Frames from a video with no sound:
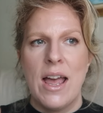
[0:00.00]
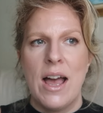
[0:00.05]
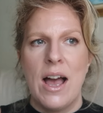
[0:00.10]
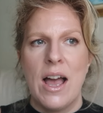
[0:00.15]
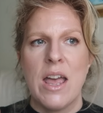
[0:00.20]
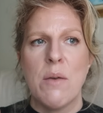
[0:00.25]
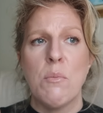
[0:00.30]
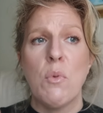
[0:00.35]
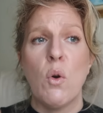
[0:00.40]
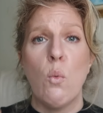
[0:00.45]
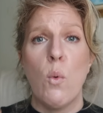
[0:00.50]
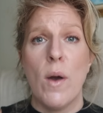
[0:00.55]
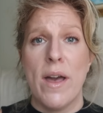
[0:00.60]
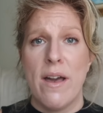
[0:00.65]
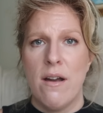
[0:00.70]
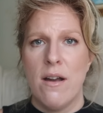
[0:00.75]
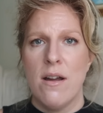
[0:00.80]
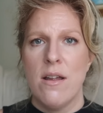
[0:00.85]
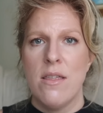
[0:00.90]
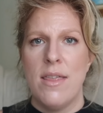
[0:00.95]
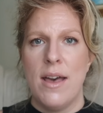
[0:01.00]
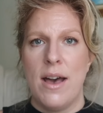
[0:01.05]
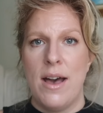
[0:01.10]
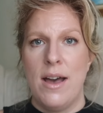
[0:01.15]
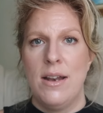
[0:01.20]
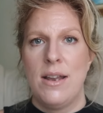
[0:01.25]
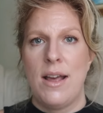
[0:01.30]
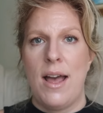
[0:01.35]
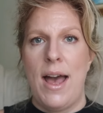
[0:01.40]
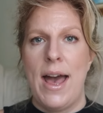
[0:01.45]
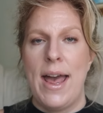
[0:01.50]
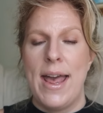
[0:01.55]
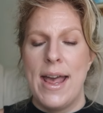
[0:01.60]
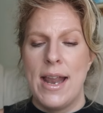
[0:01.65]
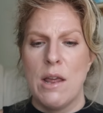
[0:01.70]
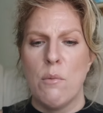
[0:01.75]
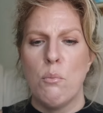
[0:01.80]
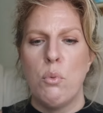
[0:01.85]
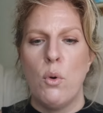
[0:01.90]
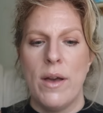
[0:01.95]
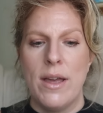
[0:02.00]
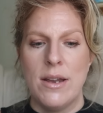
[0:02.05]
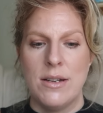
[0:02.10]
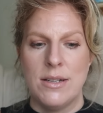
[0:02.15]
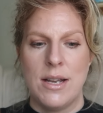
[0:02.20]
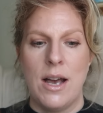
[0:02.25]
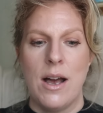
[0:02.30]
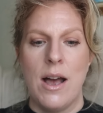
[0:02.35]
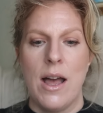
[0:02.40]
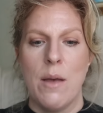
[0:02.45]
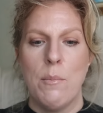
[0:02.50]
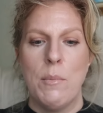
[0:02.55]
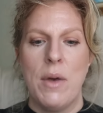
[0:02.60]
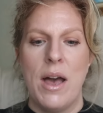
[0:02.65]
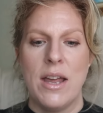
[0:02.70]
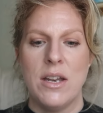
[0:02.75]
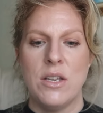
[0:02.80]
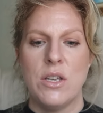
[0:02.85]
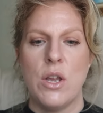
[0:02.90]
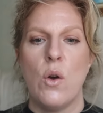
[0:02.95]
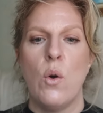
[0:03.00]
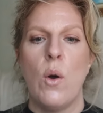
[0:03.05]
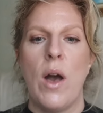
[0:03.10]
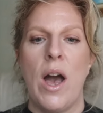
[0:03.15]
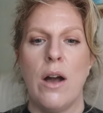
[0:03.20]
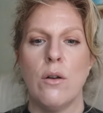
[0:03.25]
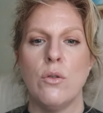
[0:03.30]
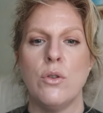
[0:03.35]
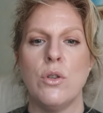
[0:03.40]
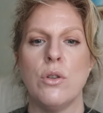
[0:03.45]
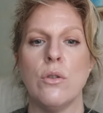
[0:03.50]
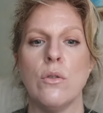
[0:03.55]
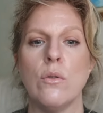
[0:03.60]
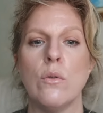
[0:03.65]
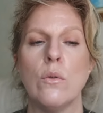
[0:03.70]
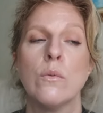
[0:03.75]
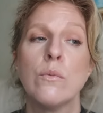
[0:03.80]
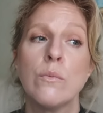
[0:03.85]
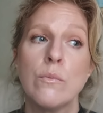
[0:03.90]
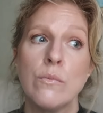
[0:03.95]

I am aware that at any point in time, I know how to